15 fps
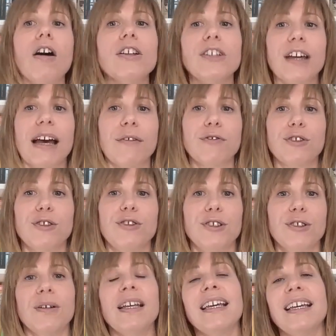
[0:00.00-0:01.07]
All you have to
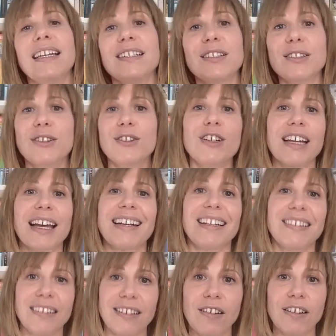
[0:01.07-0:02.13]
do is look at
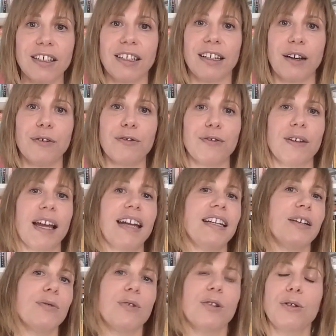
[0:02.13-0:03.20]
it long enough
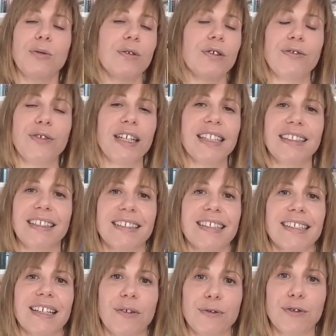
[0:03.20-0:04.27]
and it will reveal
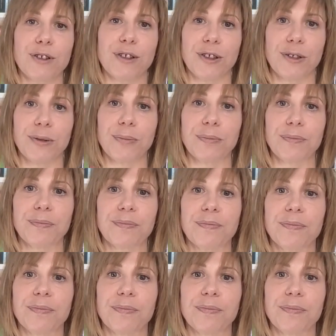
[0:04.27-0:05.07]
itself to you.